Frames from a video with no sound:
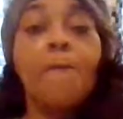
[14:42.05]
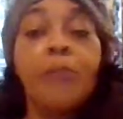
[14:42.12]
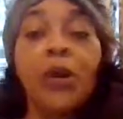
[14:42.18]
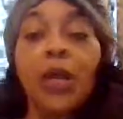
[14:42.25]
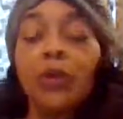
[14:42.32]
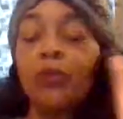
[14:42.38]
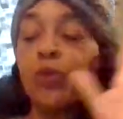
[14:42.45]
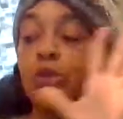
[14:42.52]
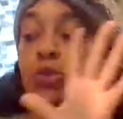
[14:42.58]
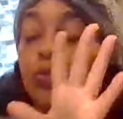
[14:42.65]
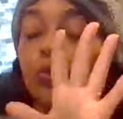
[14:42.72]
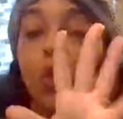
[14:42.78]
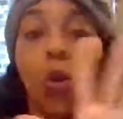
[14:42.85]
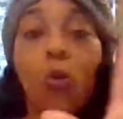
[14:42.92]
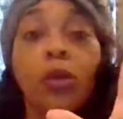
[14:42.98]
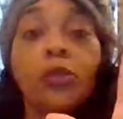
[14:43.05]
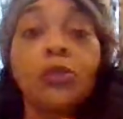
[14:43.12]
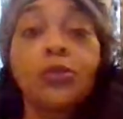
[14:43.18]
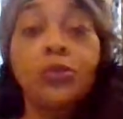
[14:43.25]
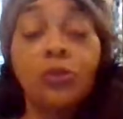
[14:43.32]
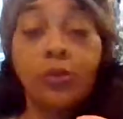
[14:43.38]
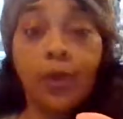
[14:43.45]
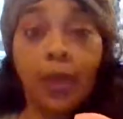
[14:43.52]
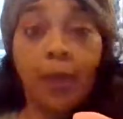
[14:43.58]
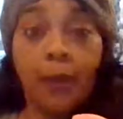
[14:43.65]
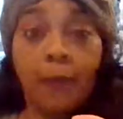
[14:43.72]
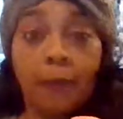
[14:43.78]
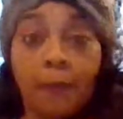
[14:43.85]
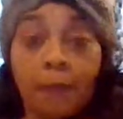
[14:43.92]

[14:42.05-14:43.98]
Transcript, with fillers: But when you're going through that,